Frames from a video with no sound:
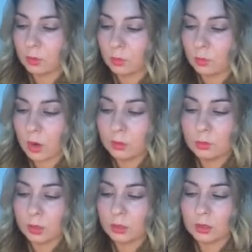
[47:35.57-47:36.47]
one
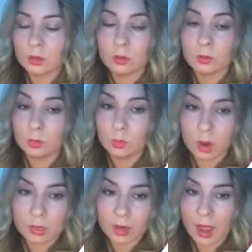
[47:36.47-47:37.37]
book,
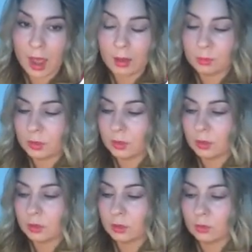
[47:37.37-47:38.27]
one app,
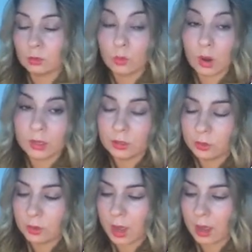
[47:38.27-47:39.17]
one
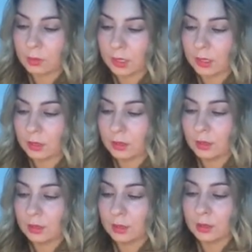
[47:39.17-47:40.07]
new habit,
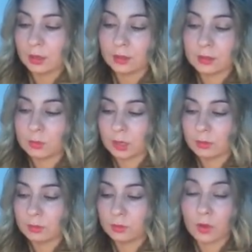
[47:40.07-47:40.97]
and
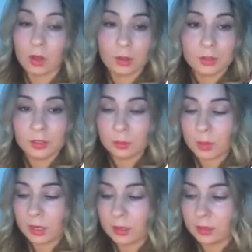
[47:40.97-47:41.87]
sometimes fall on your
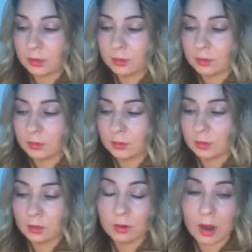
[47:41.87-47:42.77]
butt,
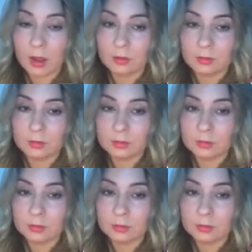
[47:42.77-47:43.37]
look around,